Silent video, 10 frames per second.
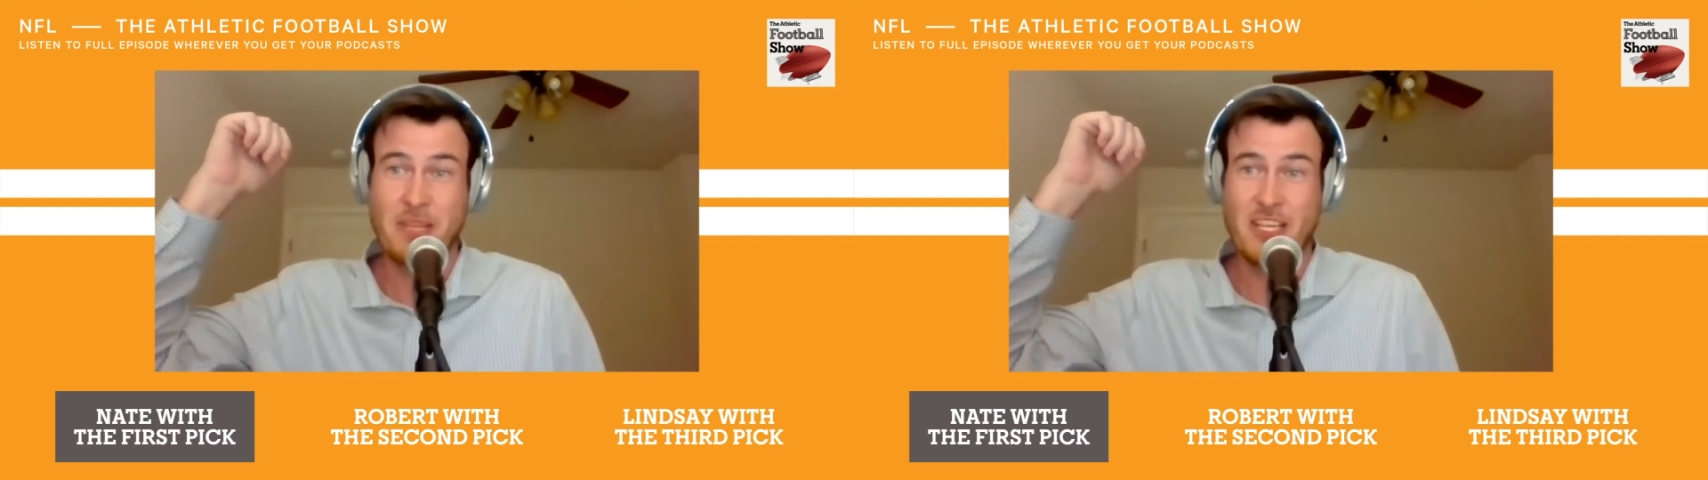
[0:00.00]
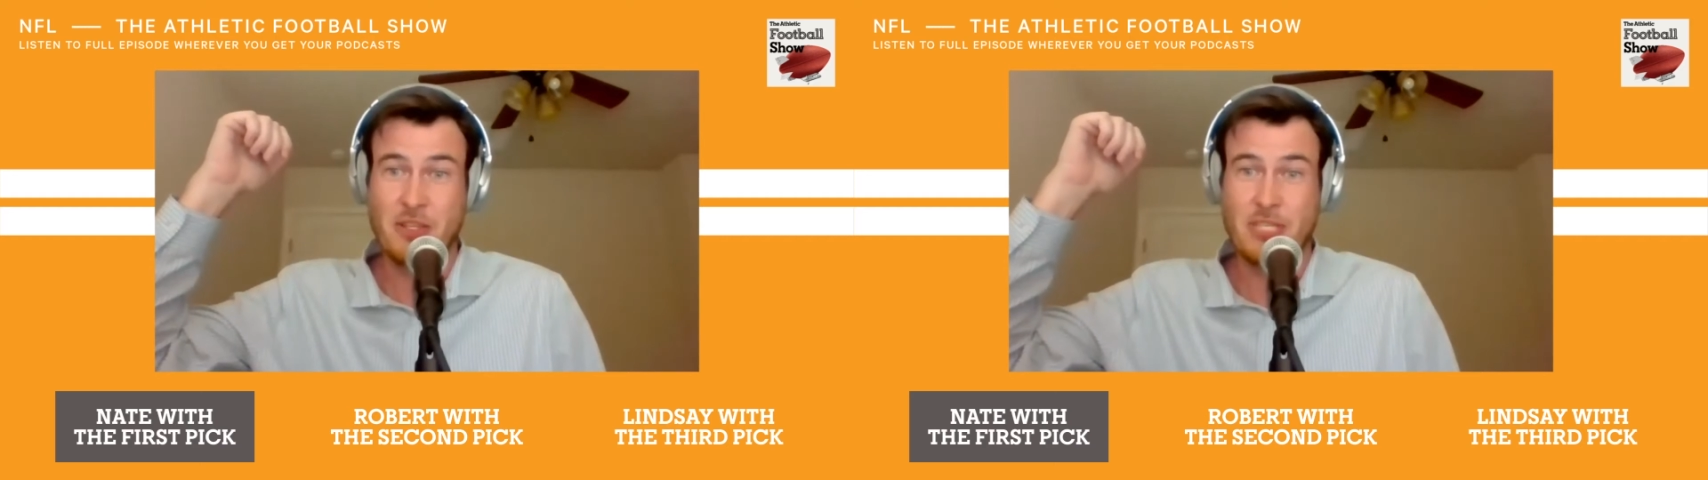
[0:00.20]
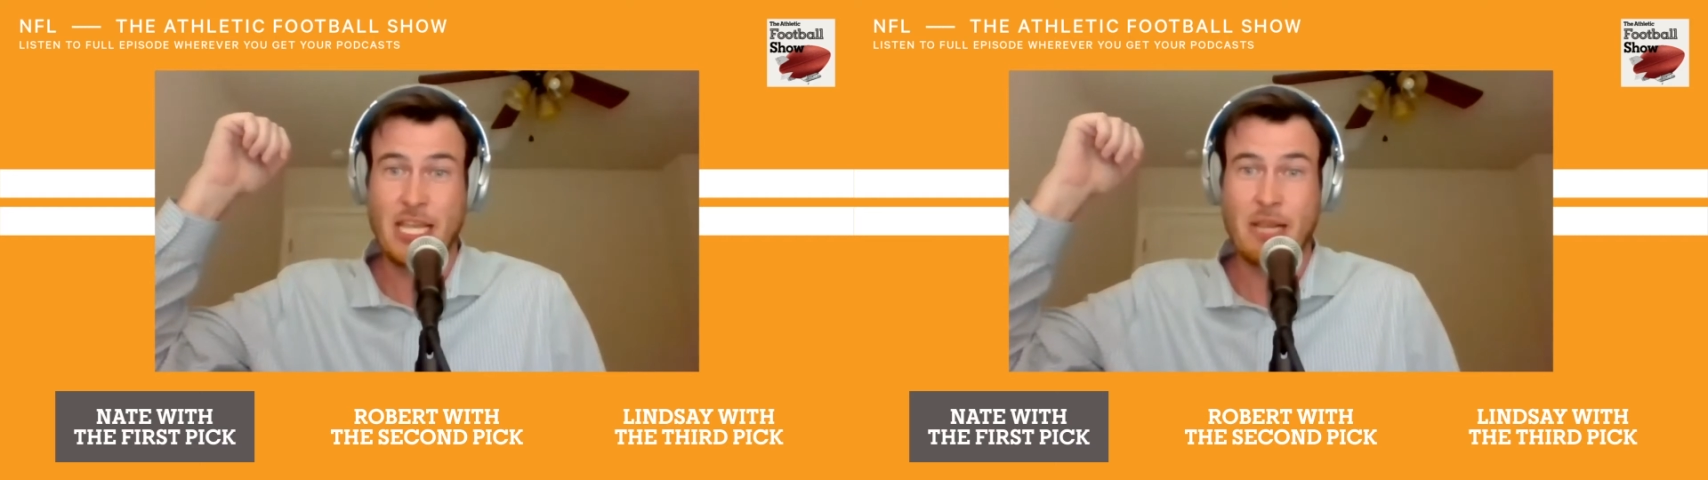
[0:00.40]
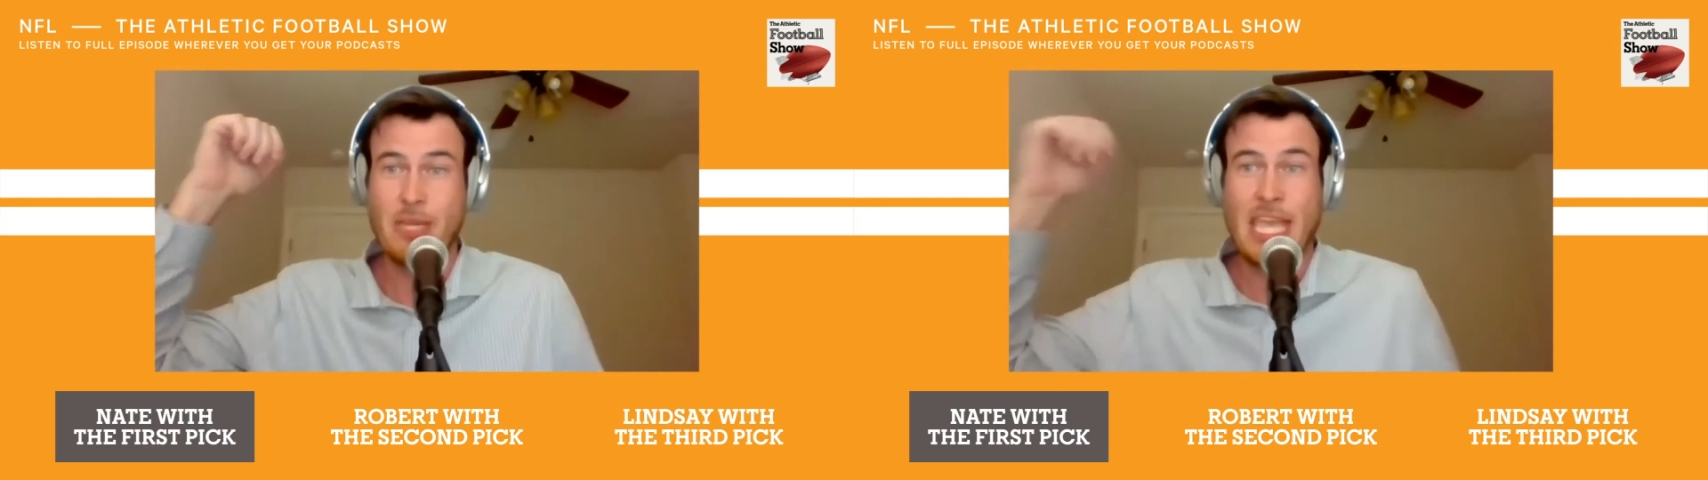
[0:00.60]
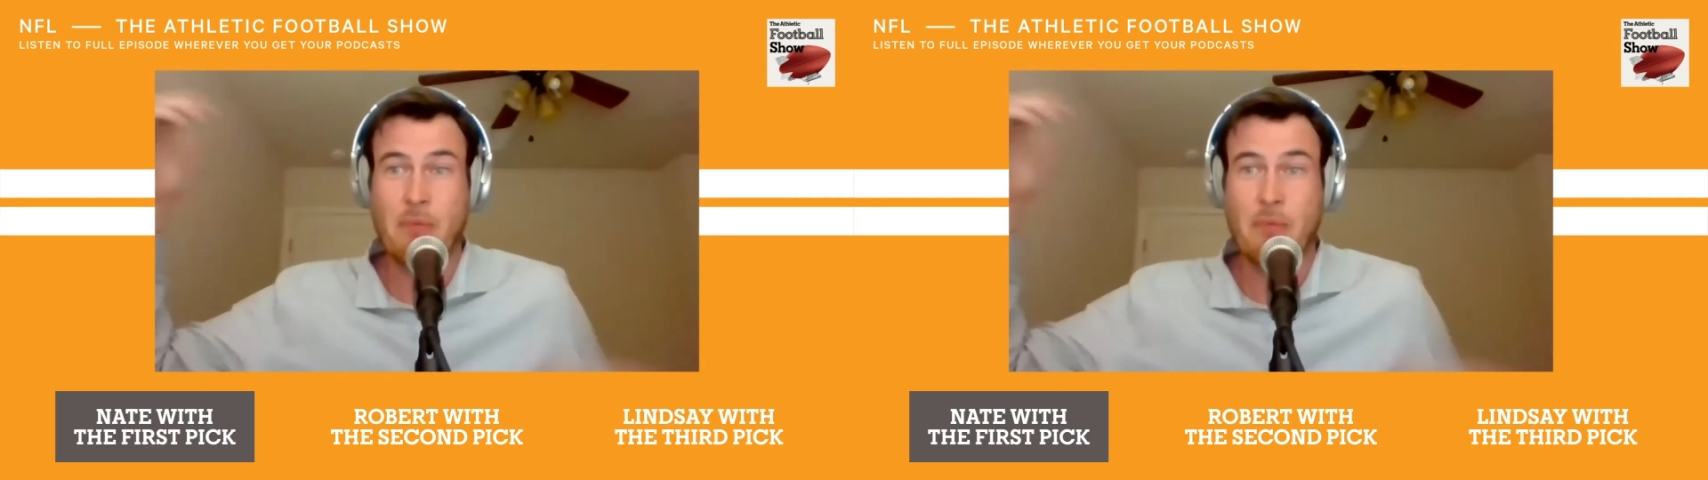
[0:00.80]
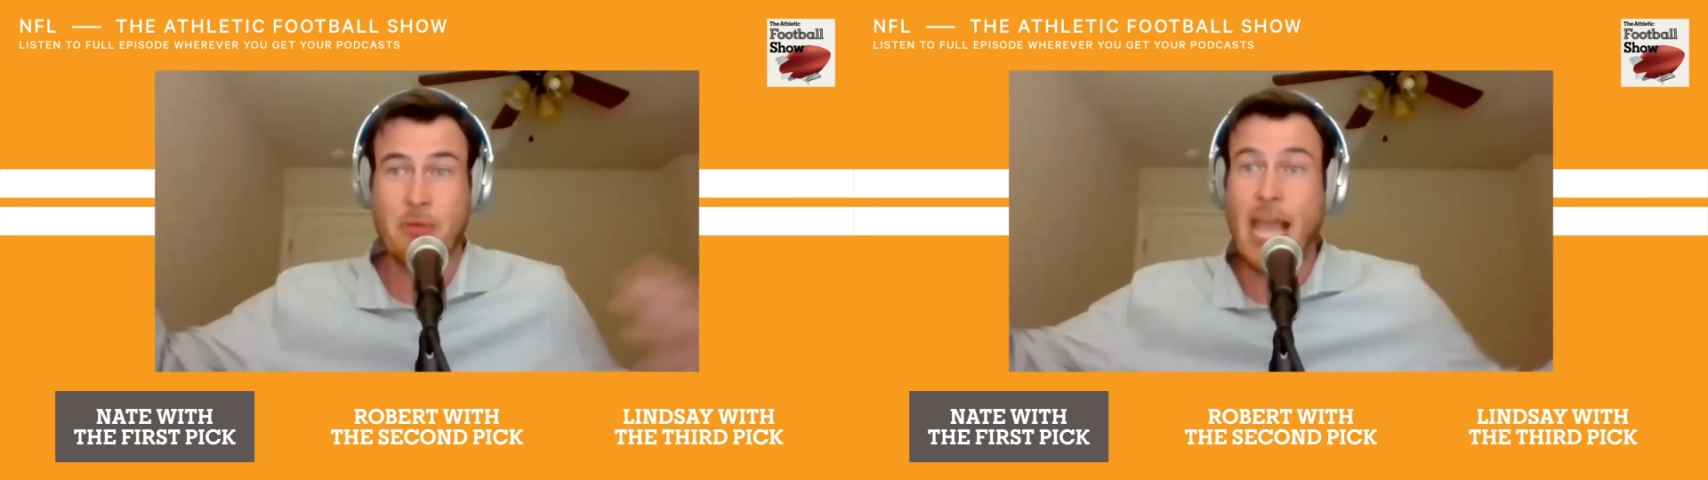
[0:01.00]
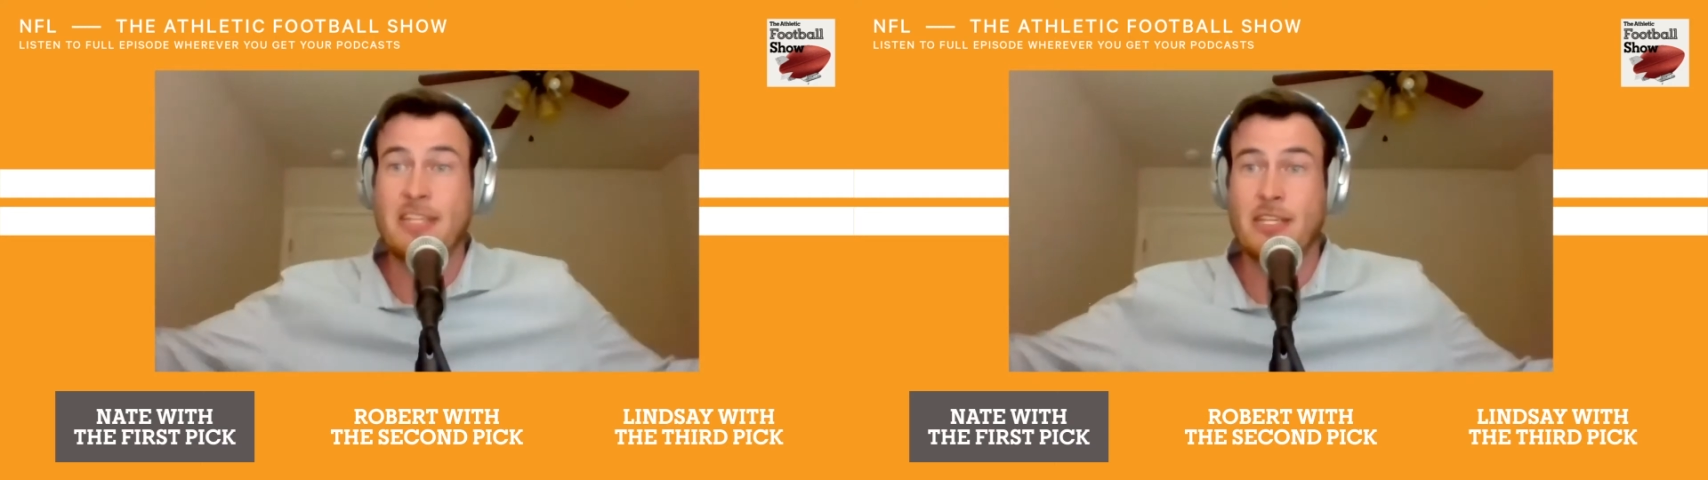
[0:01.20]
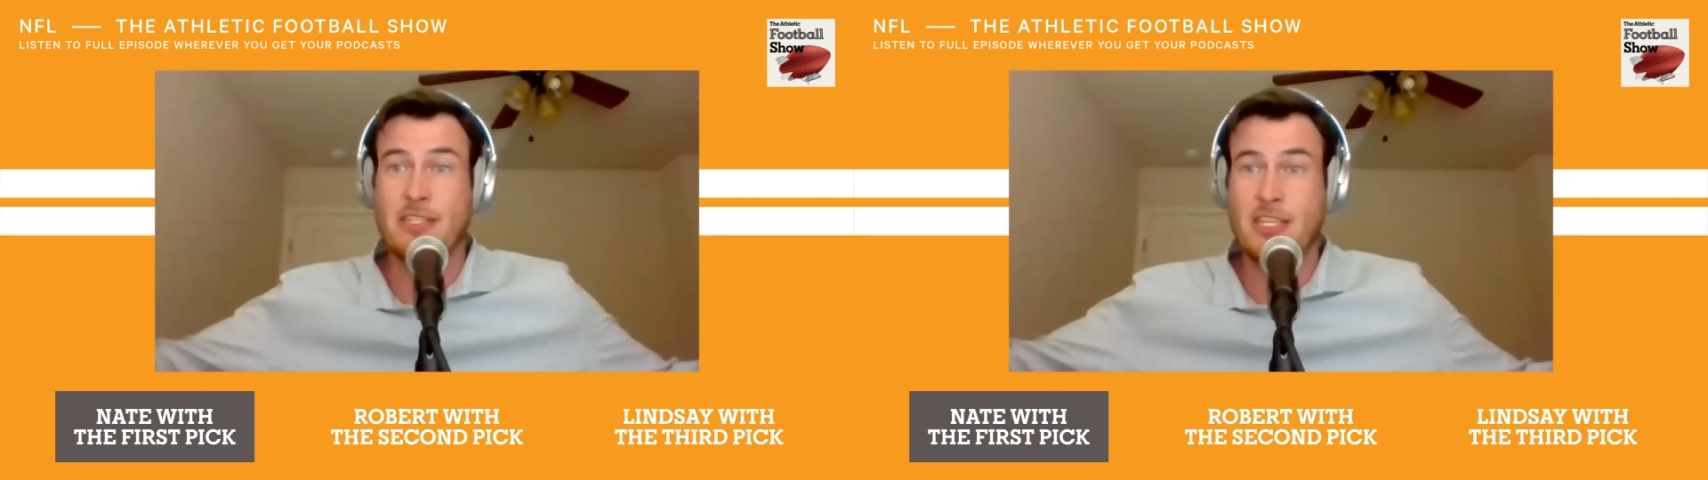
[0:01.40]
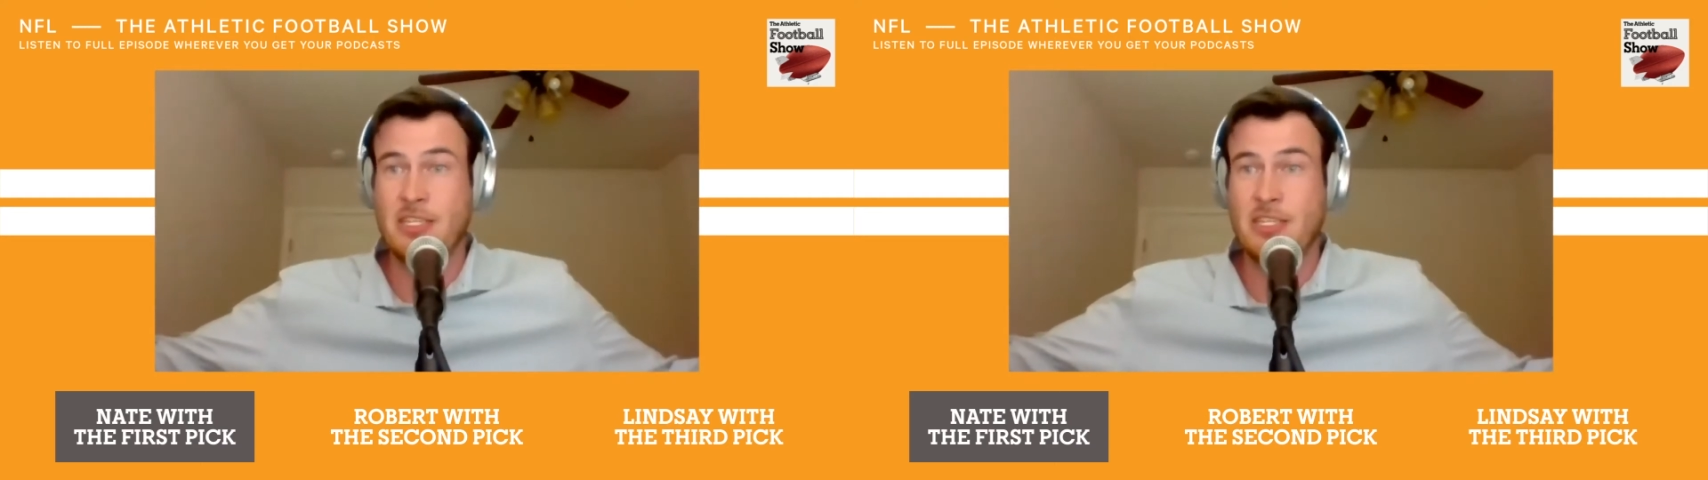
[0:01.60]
because it was like we can't practice